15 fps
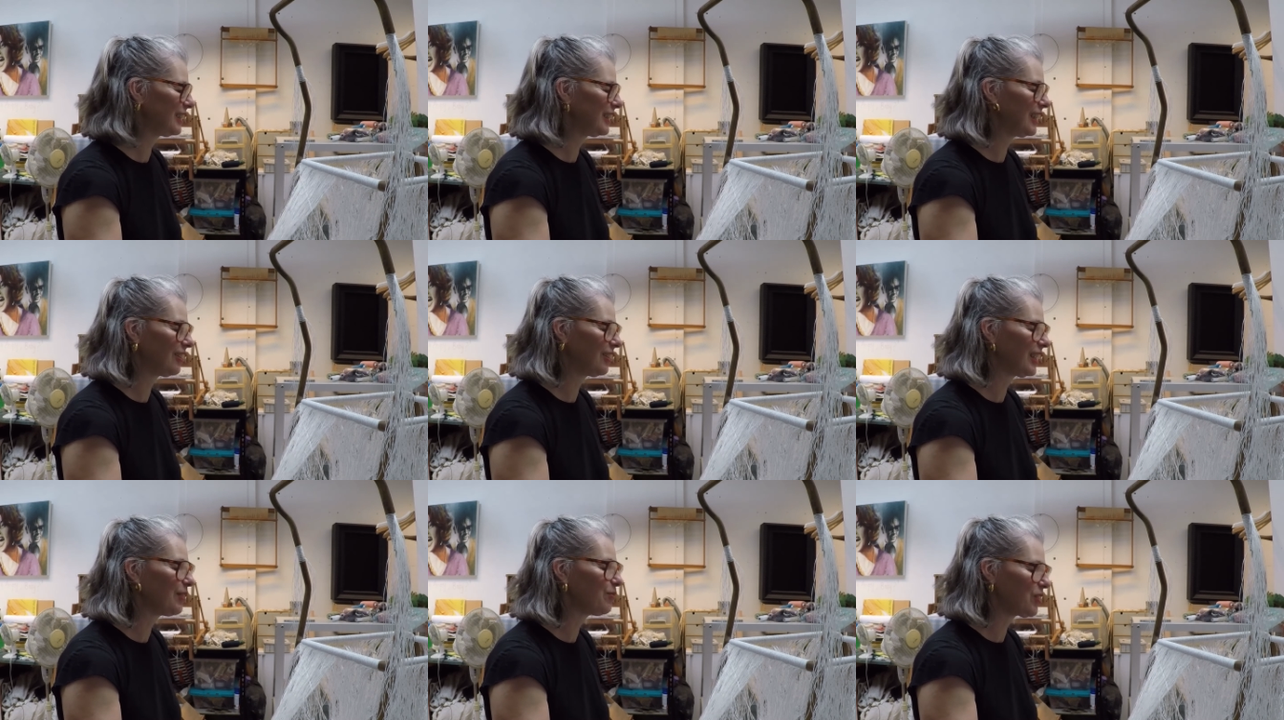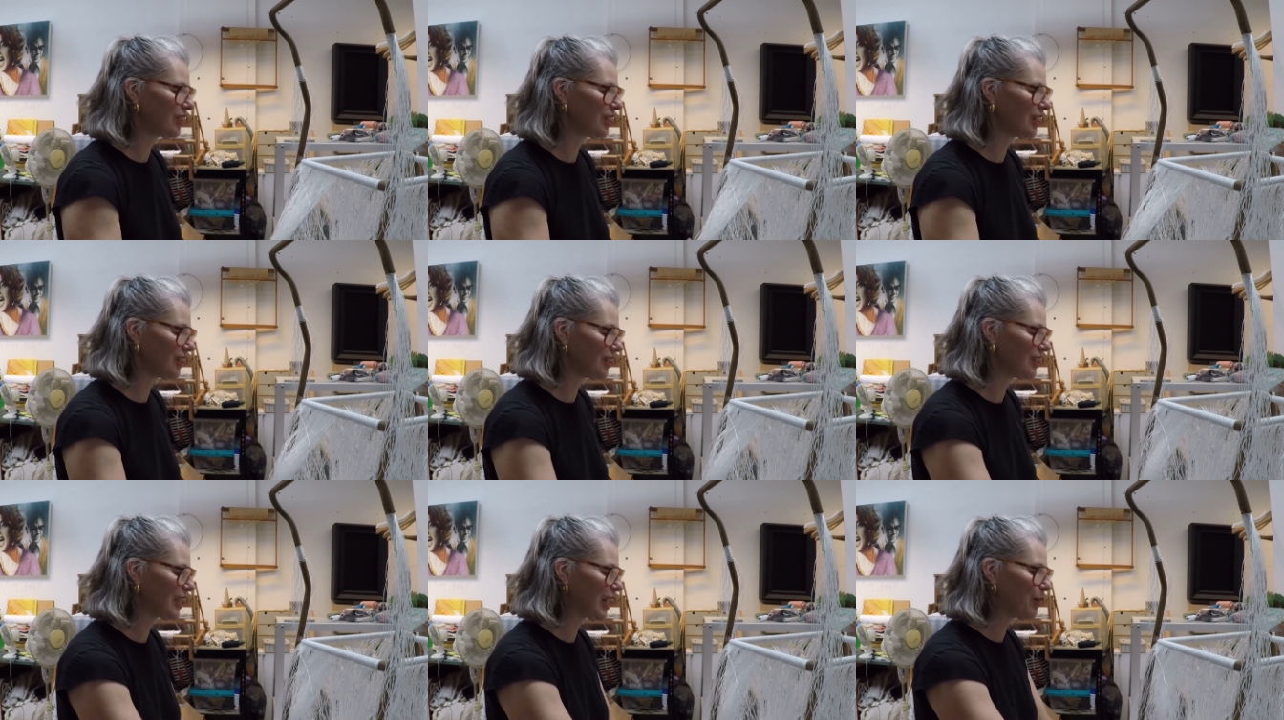then I
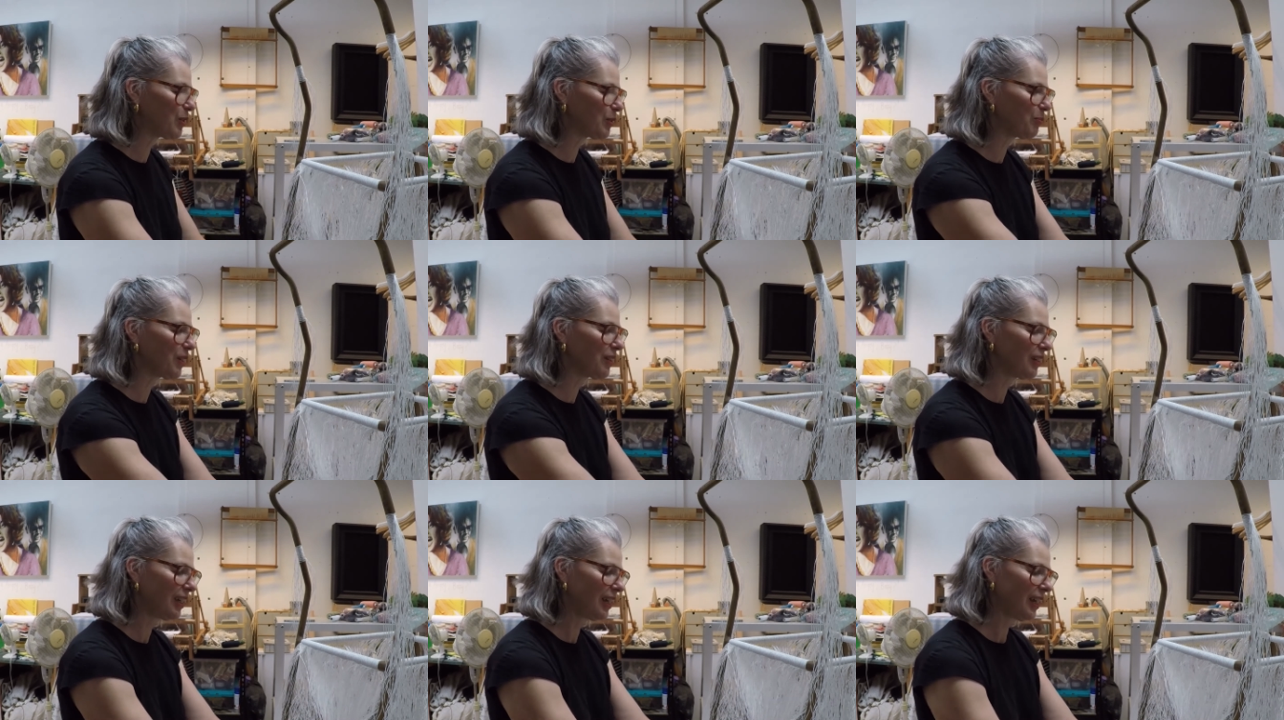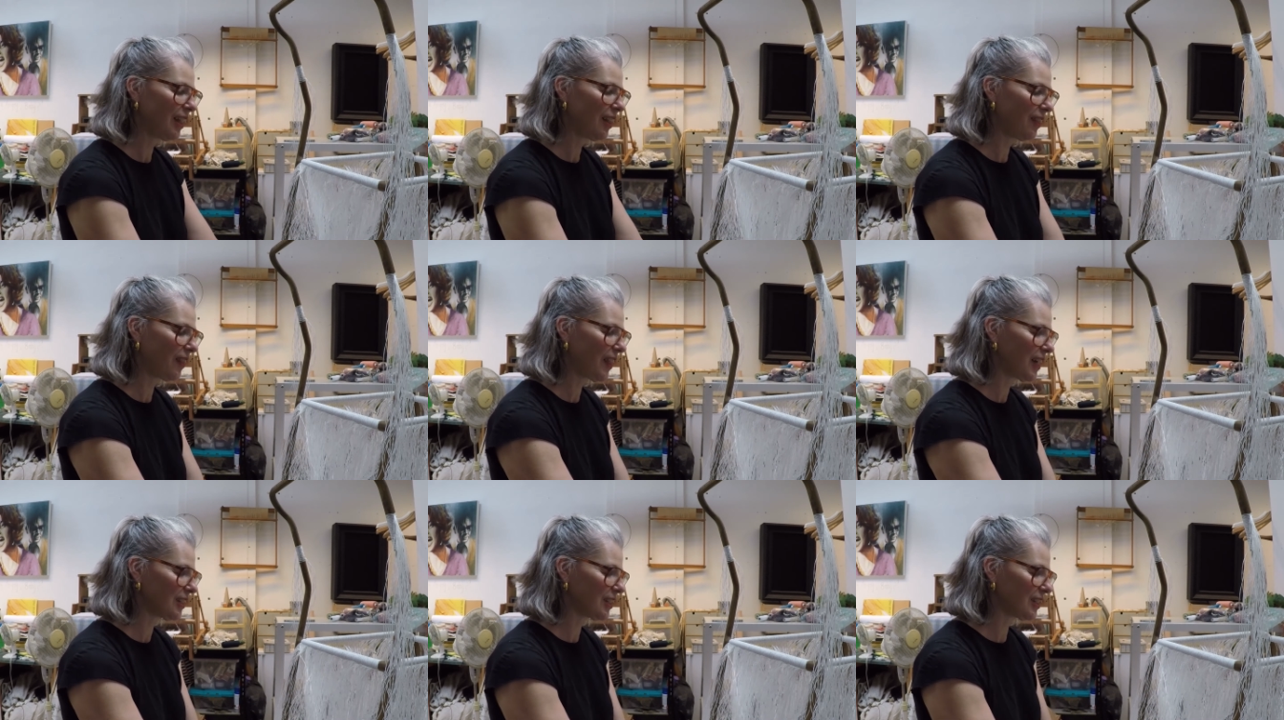adapt. But
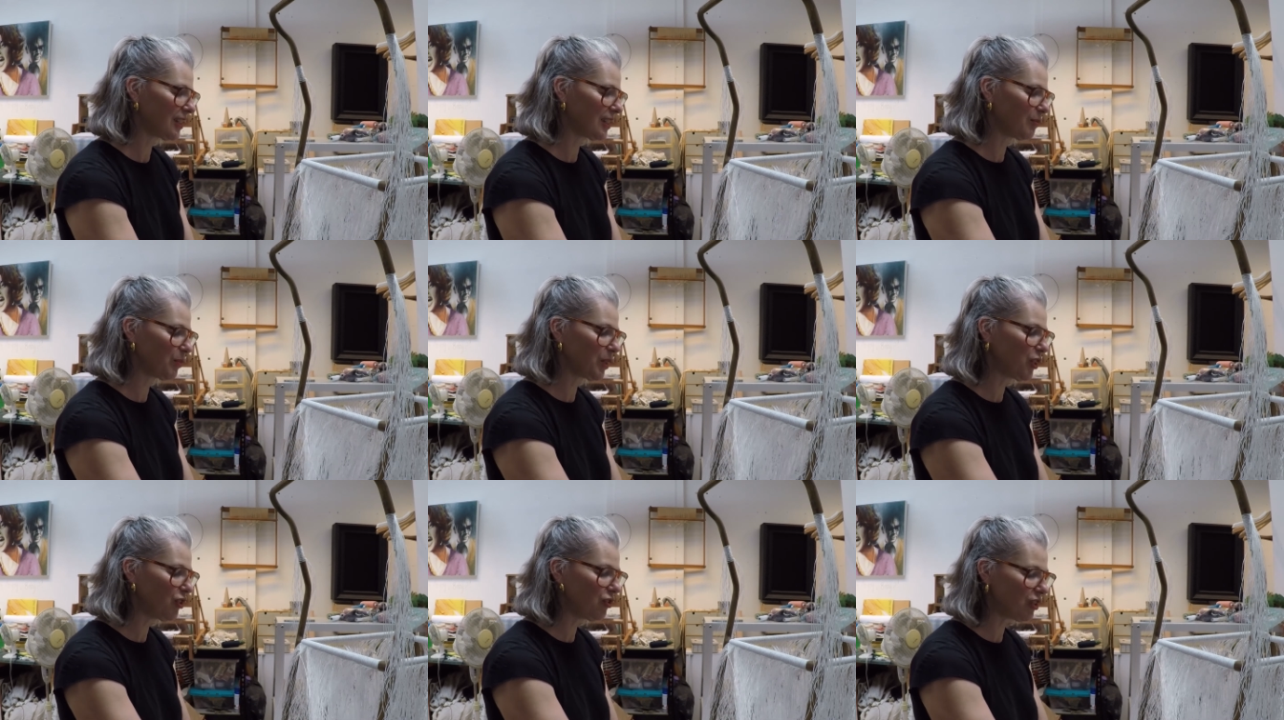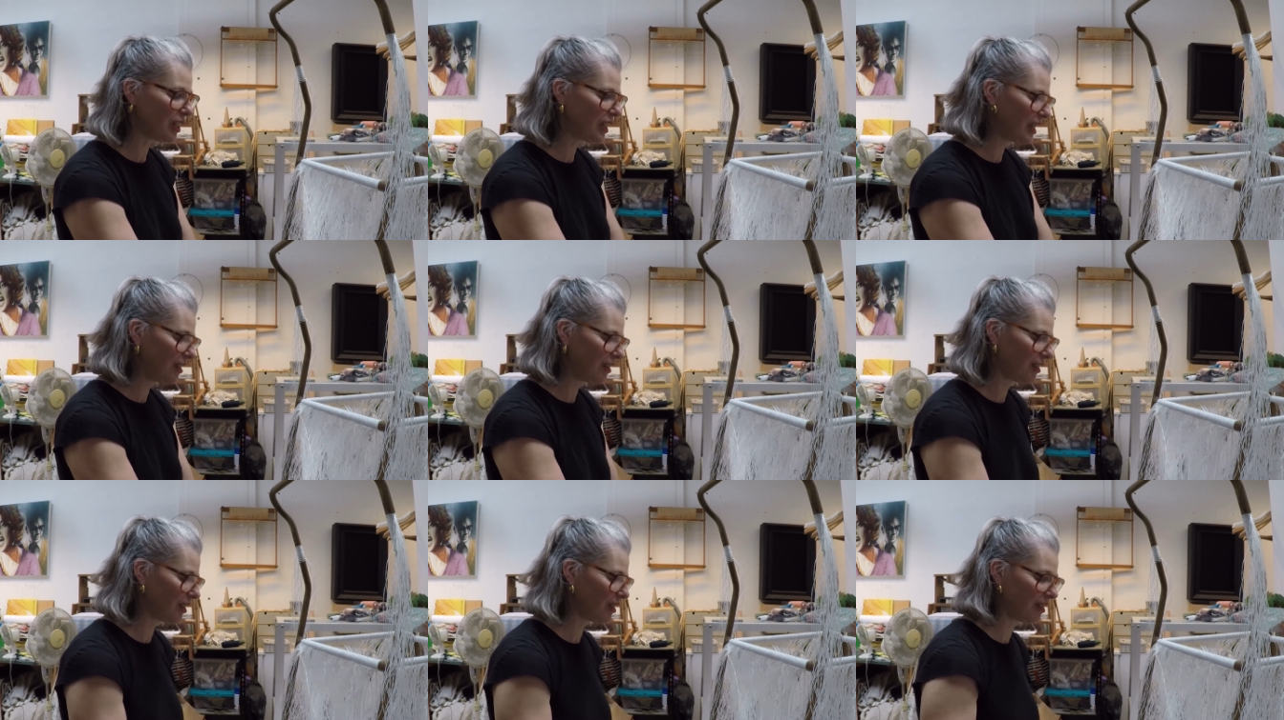usually
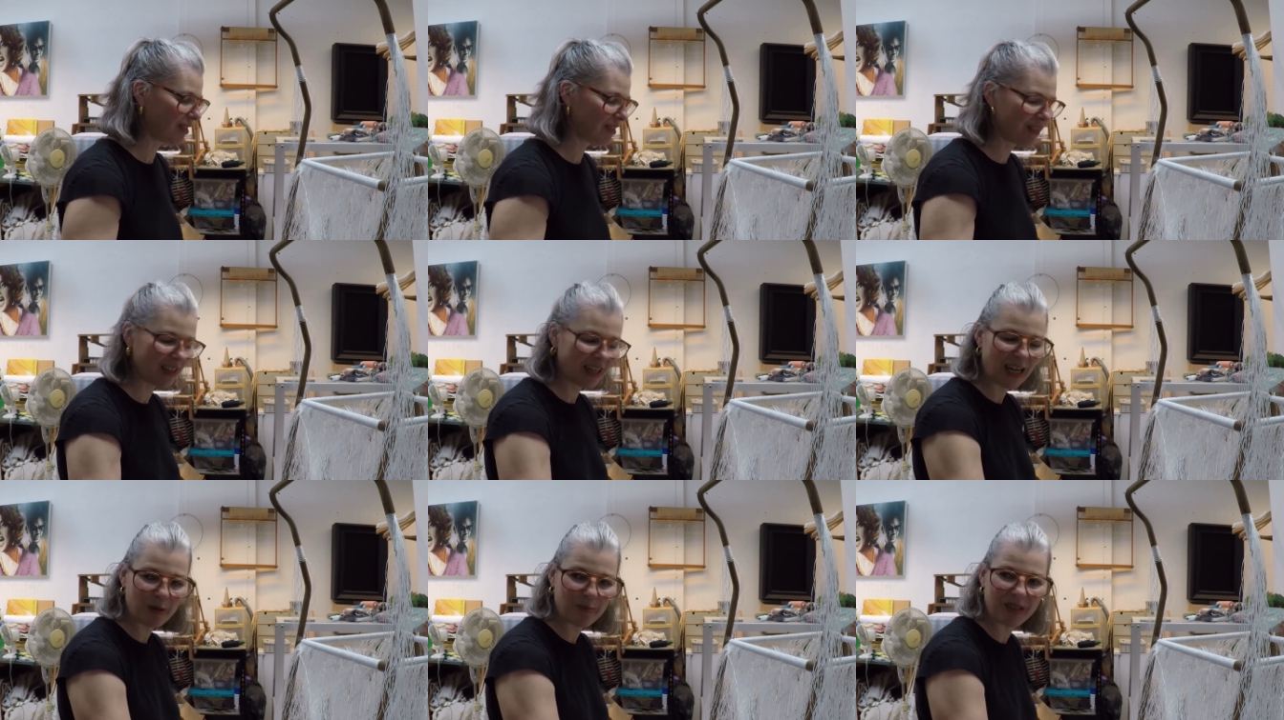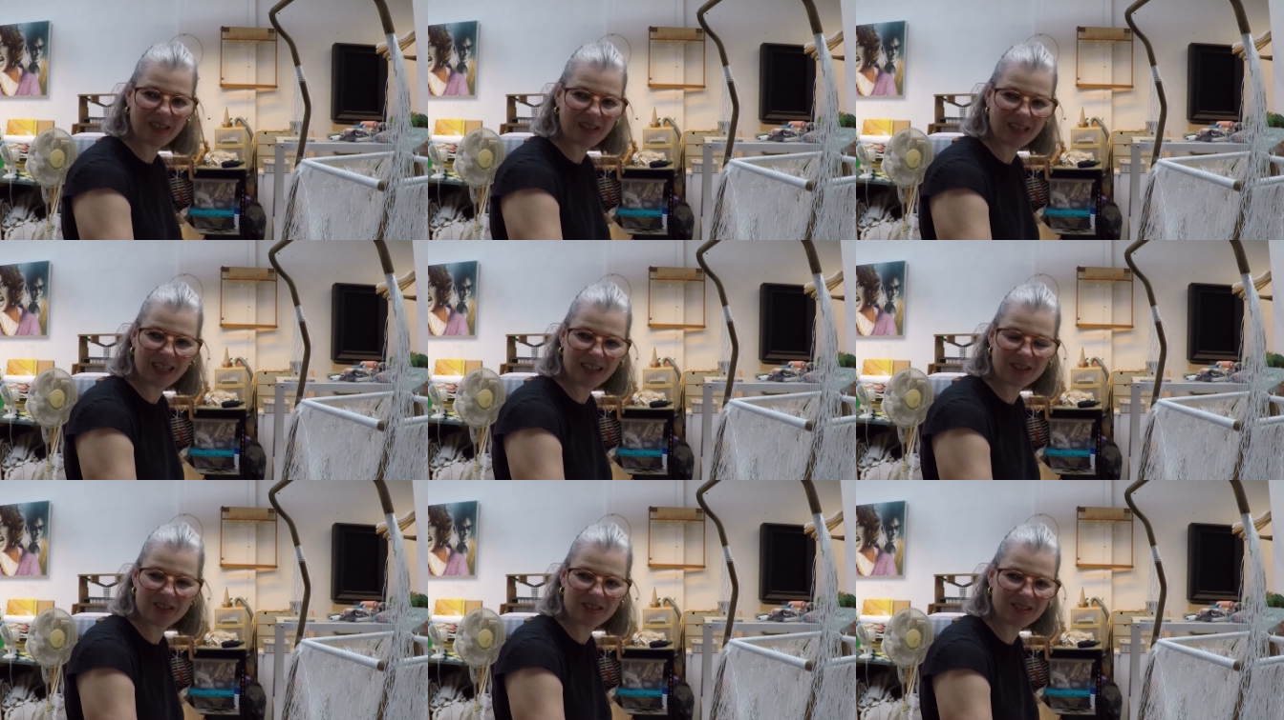the happy
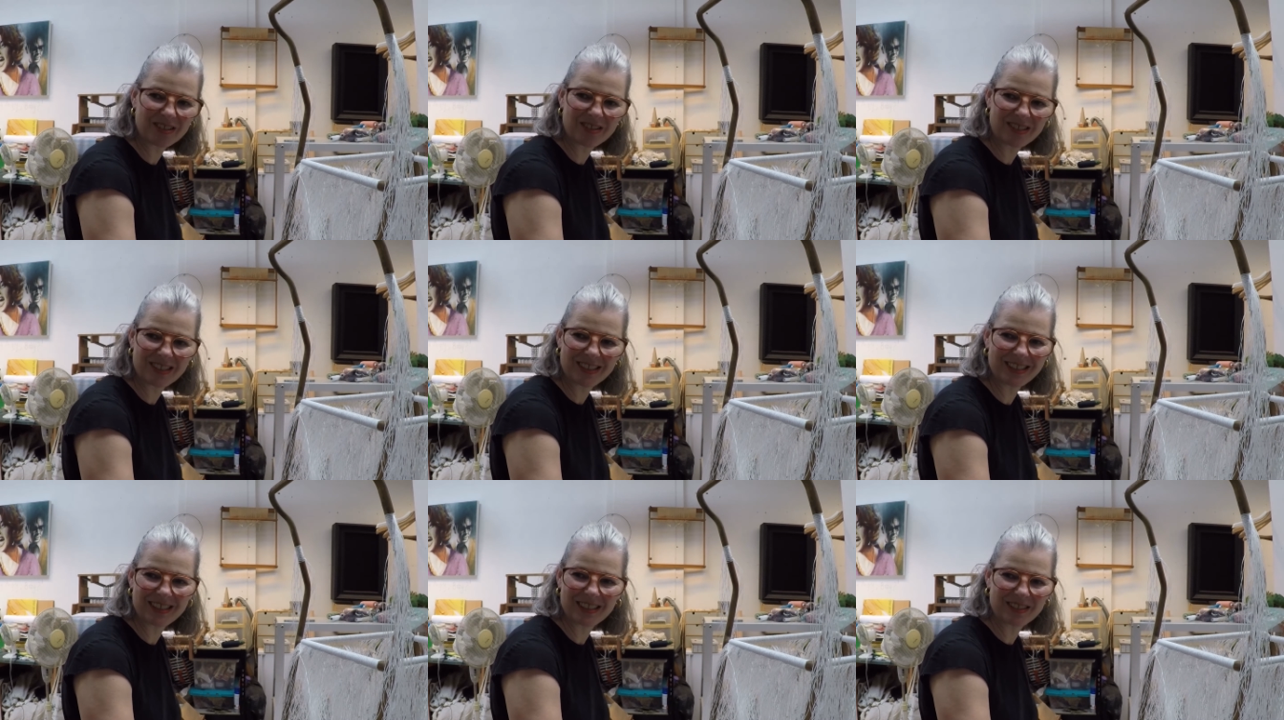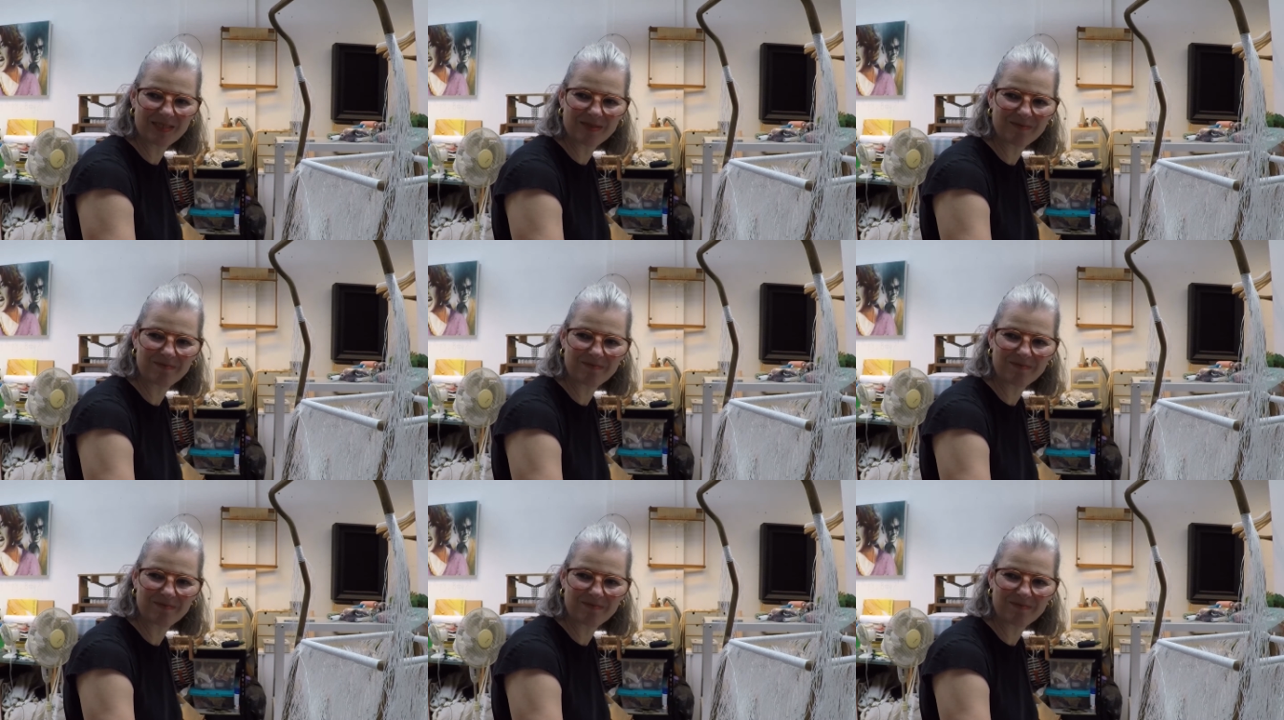accident is